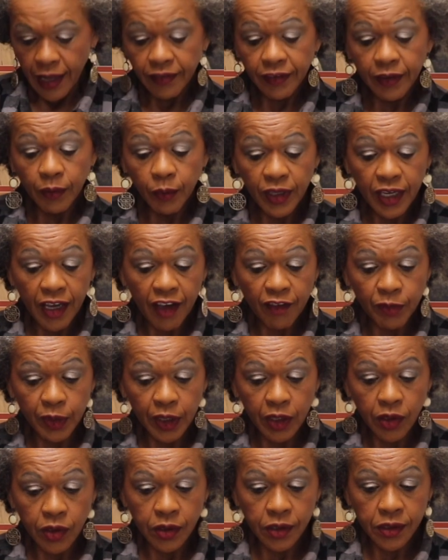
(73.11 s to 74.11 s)
And then we have
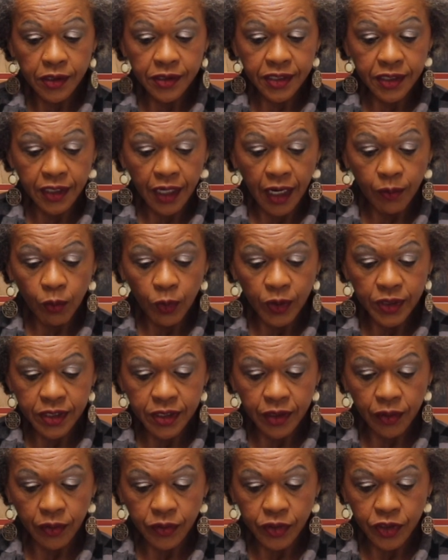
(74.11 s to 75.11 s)
McCall's
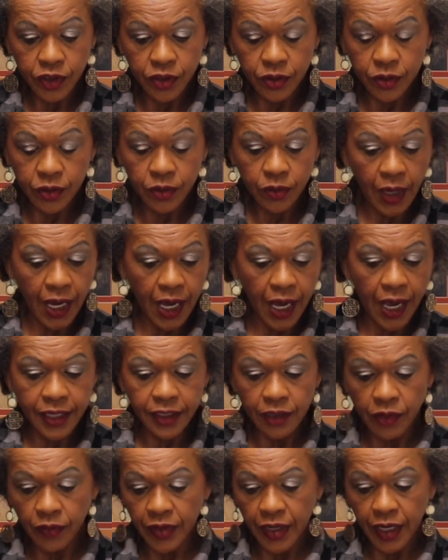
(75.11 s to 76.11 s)
9102. I
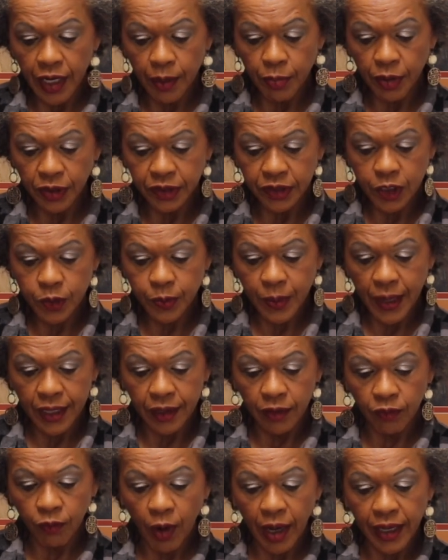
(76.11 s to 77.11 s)
know that I bought this pattern